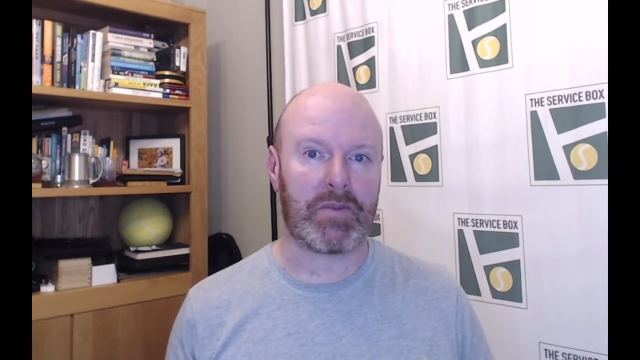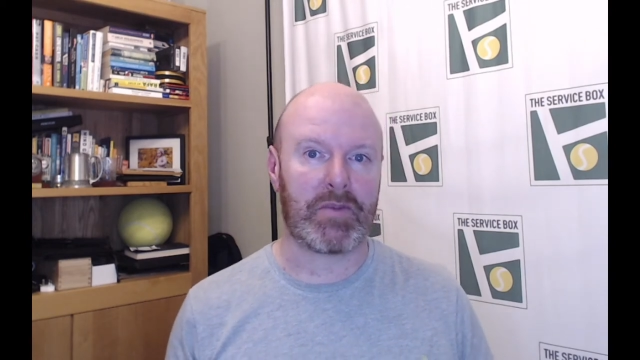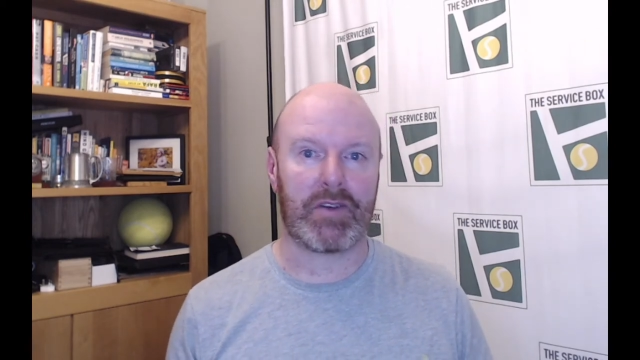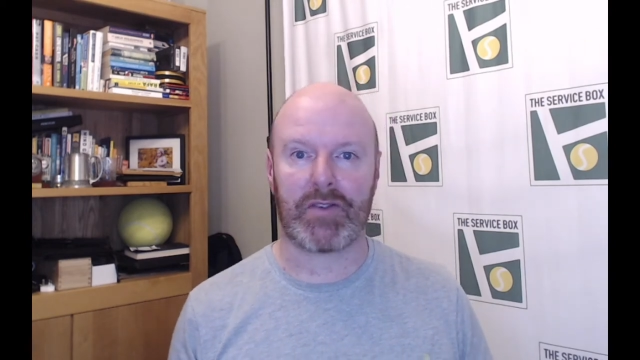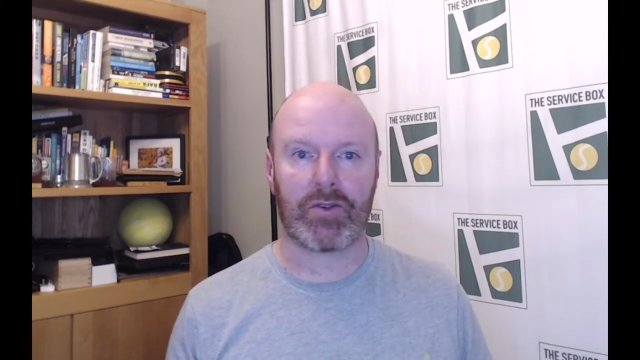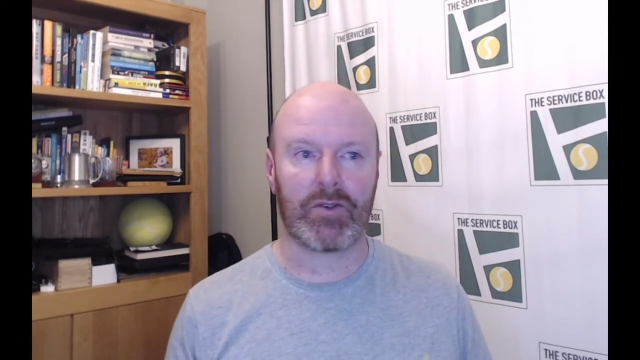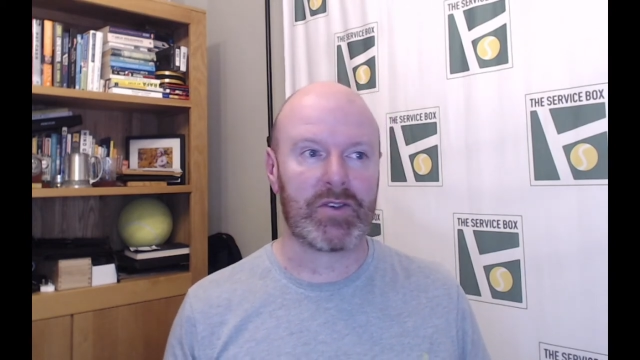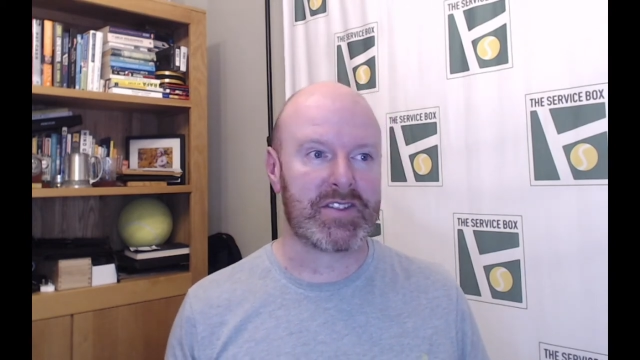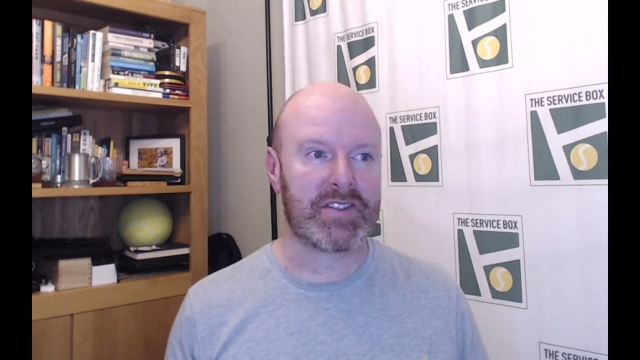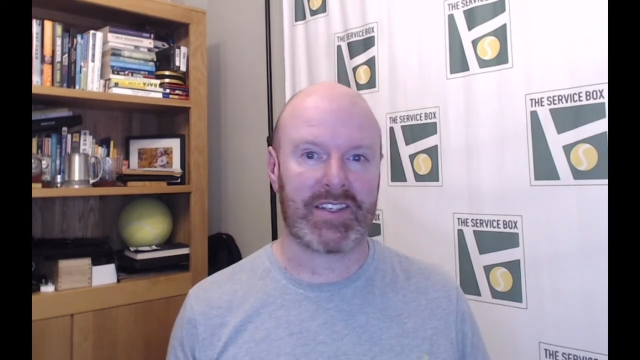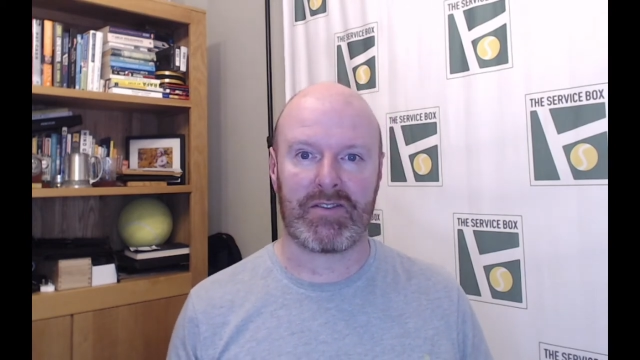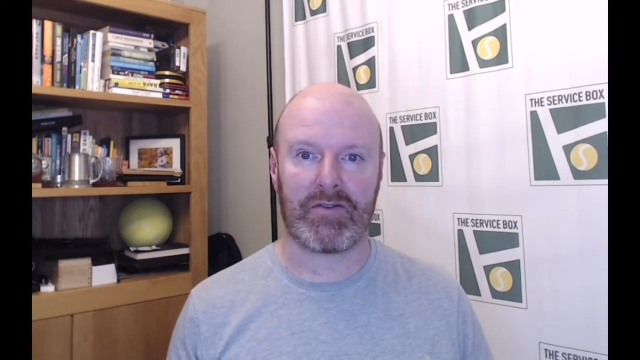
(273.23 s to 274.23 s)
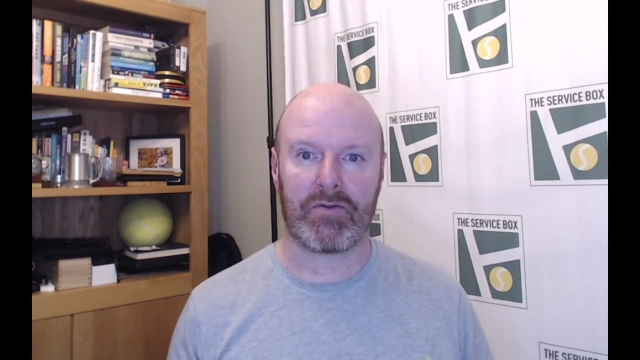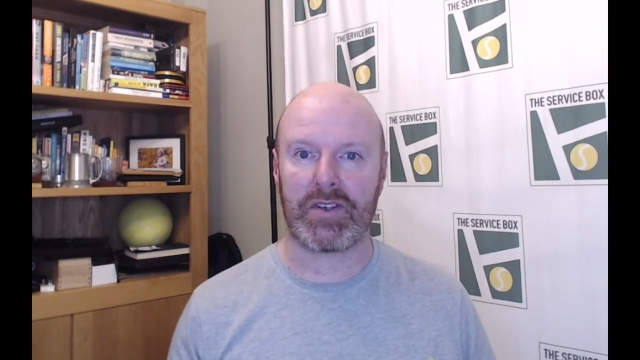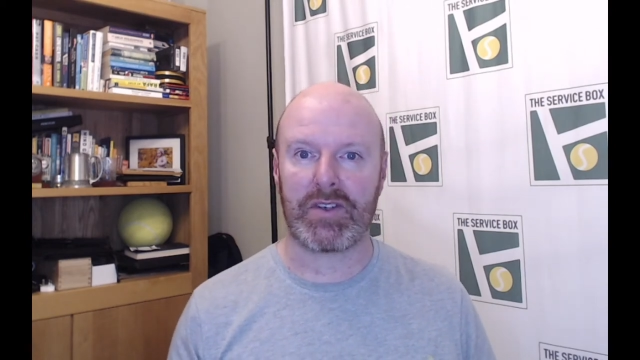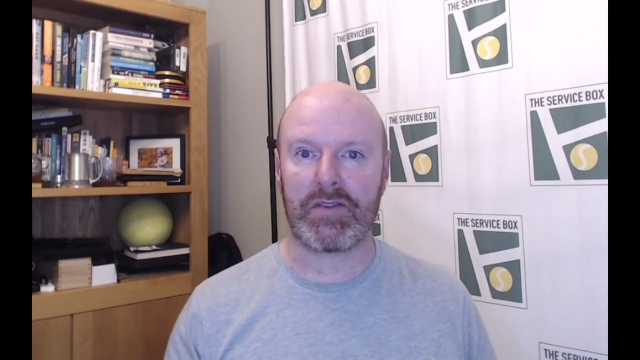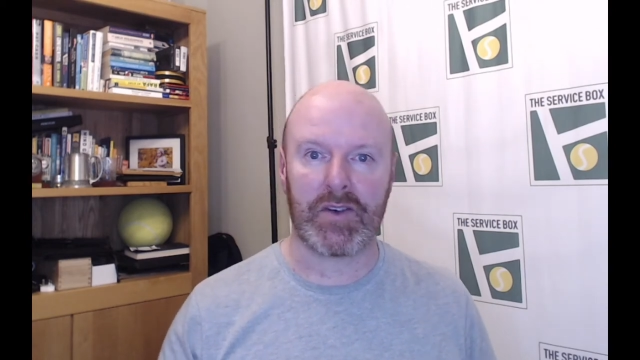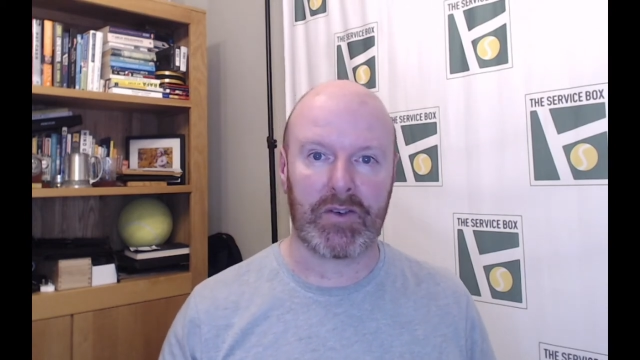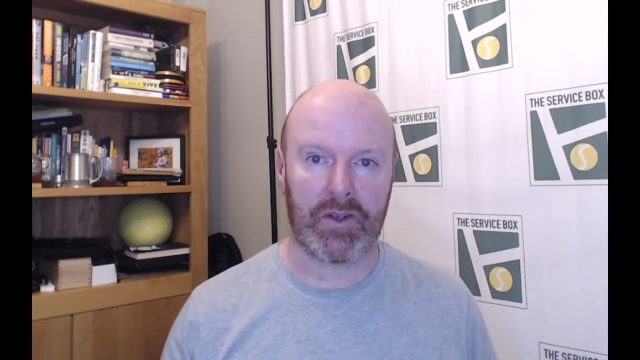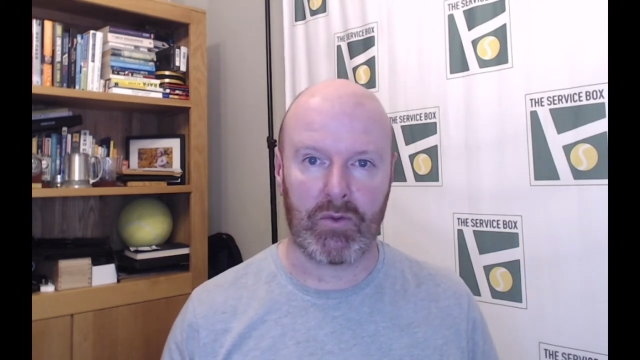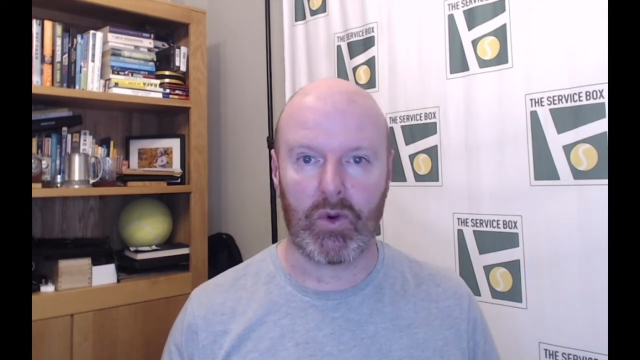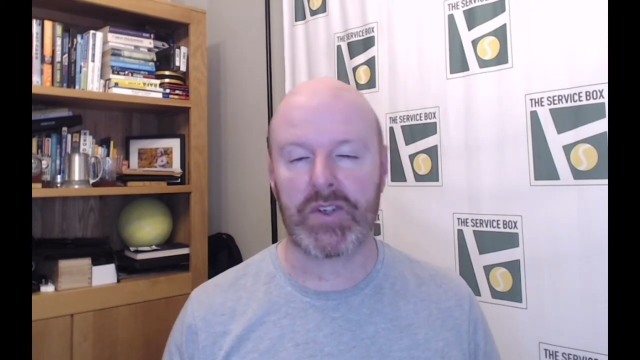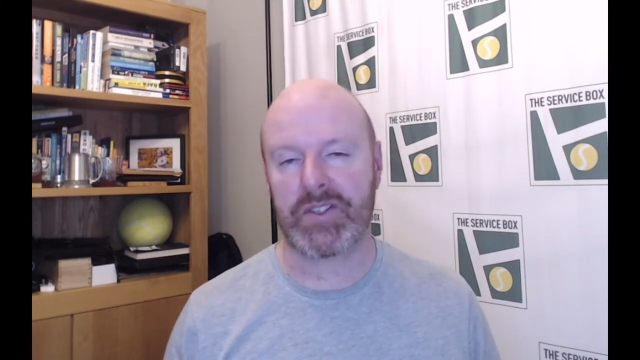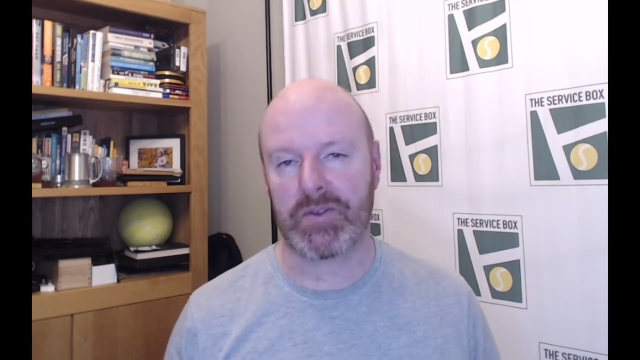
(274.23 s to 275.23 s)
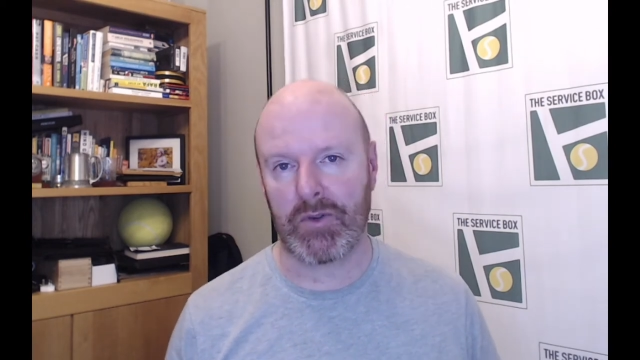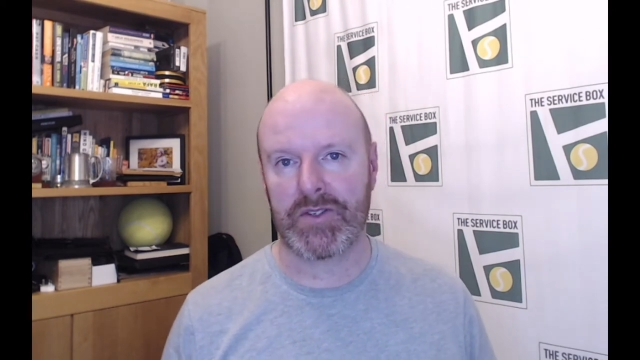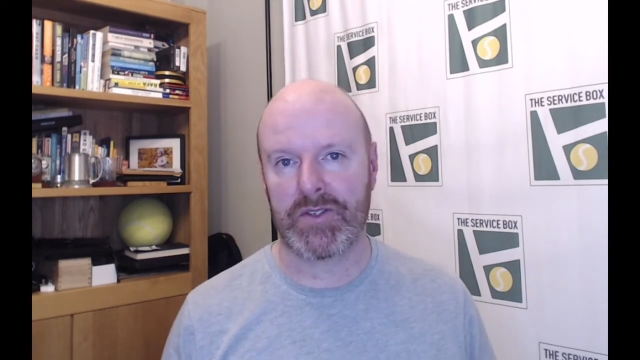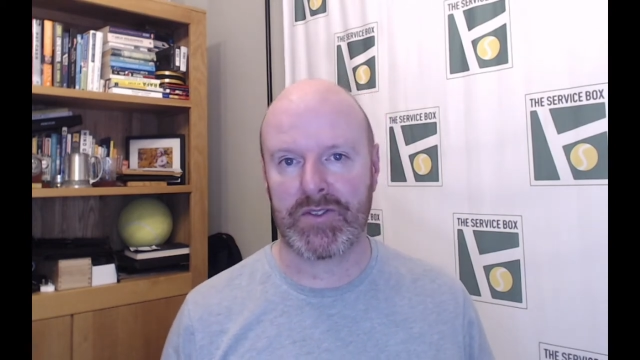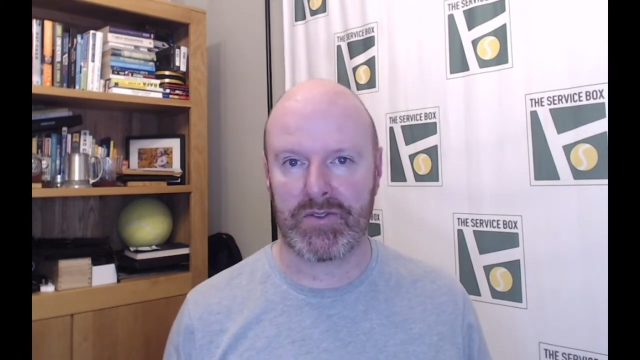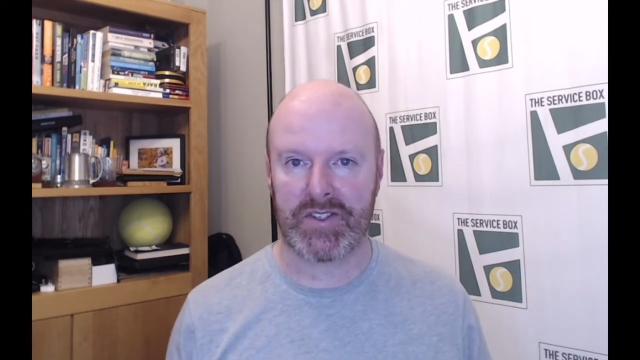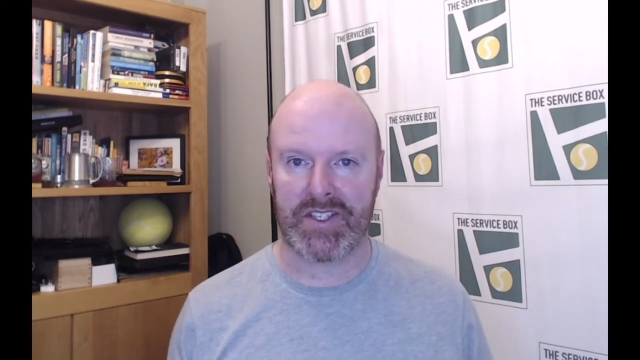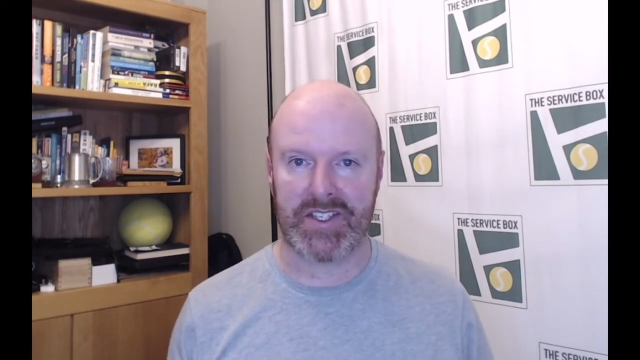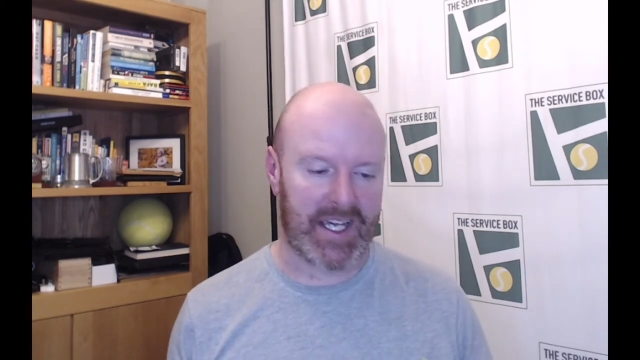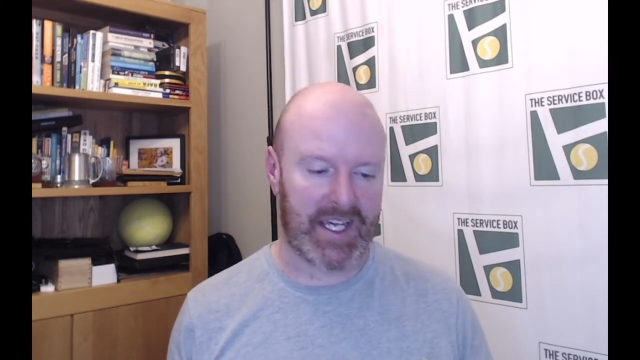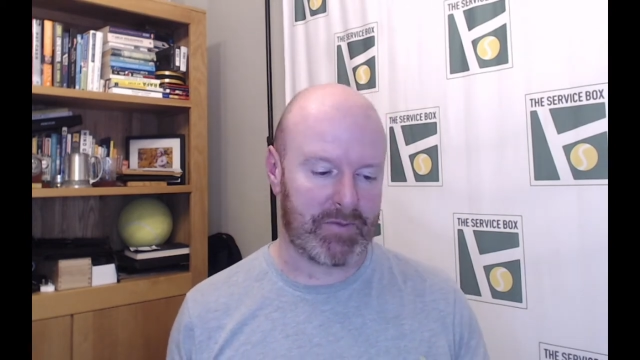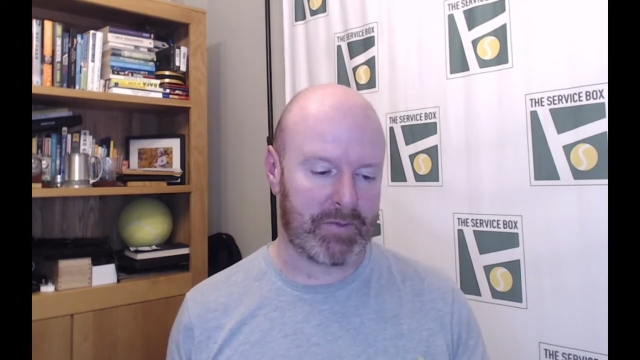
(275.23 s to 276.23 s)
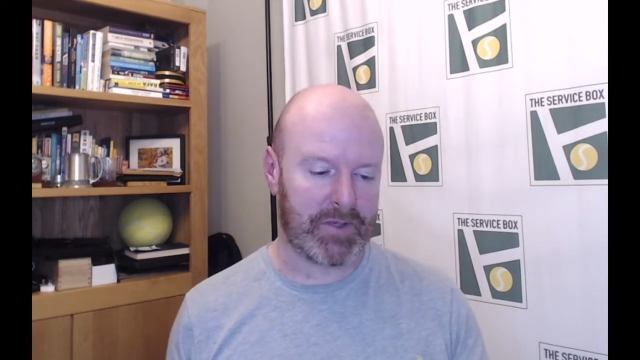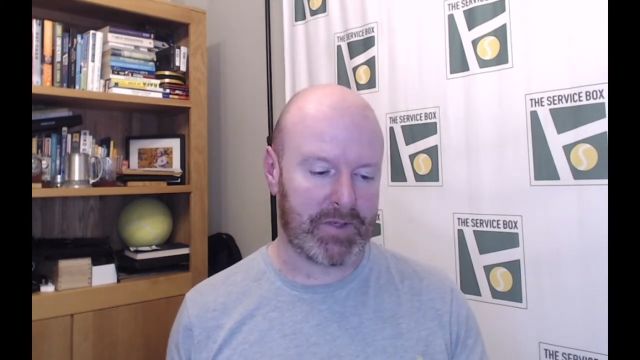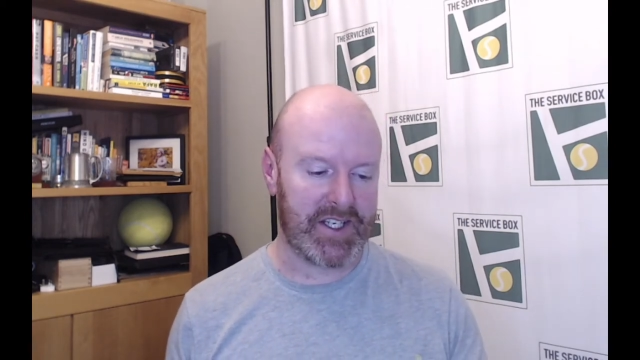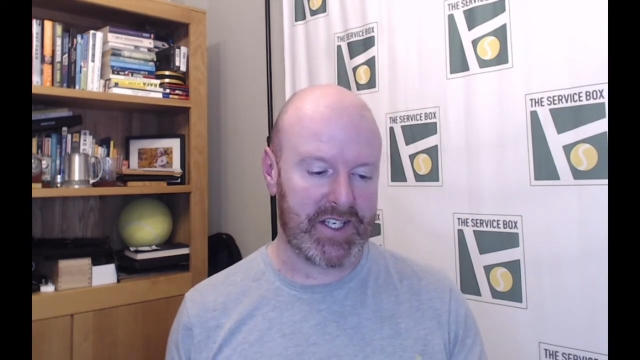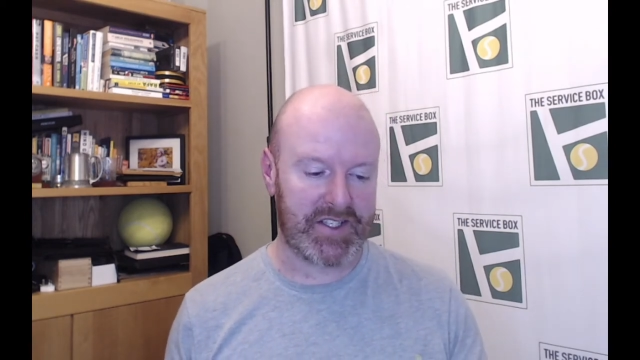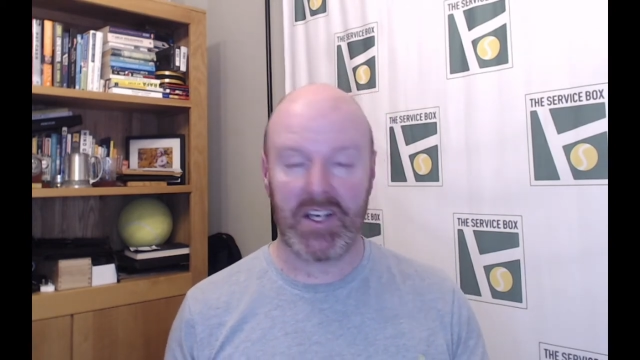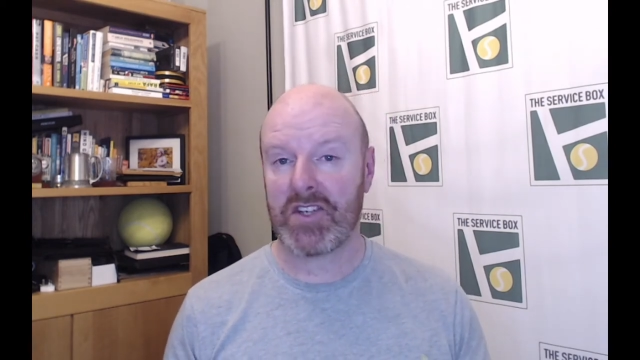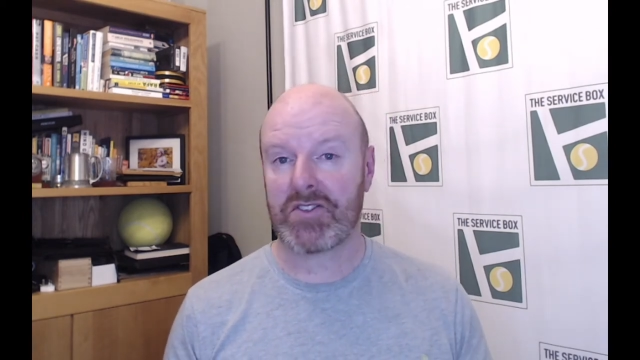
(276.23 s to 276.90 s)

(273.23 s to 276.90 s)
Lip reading: But if they're going to refill their water bottle, there's a time and a place.